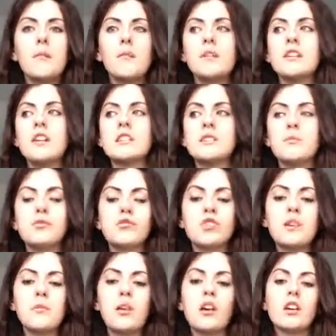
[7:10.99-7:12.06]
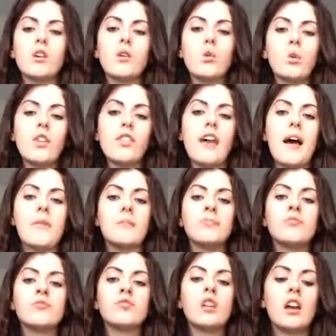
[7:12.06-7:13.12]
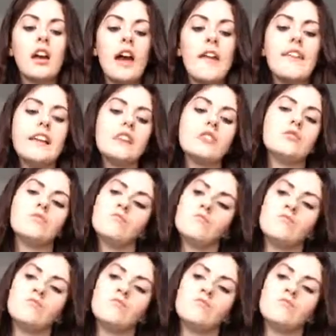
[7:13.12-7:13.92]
Midnight Summer Dream, like all of them. And then